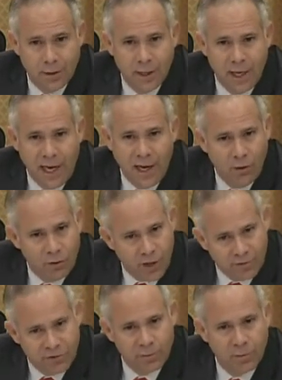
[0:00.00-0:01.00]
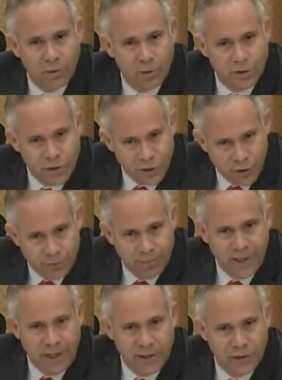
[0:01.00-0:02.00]
How comfortable would you
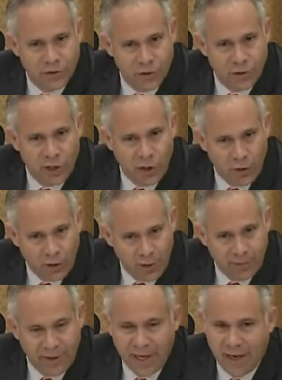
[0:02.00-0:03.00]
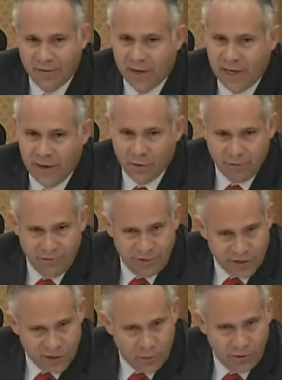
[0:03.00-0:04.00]
be to call up a navigator or
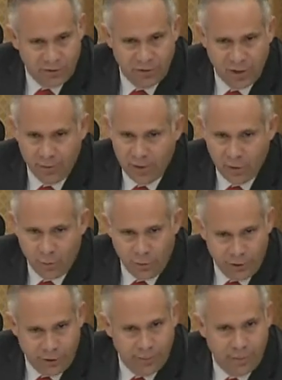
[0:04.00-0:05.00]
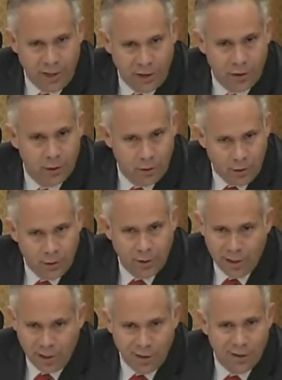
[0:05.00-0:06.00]
visit with them in order to make
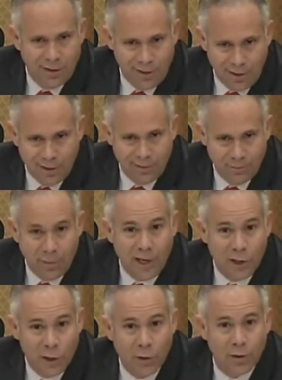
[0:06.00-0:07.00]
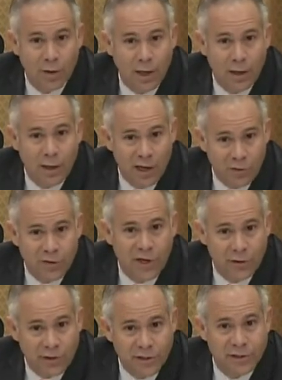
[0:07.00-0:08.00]
your health
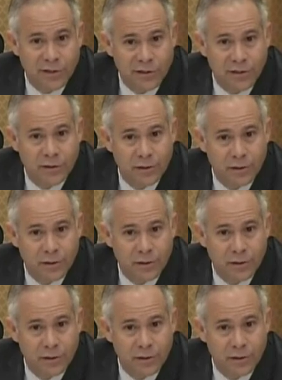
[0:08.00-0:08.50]
care decisions?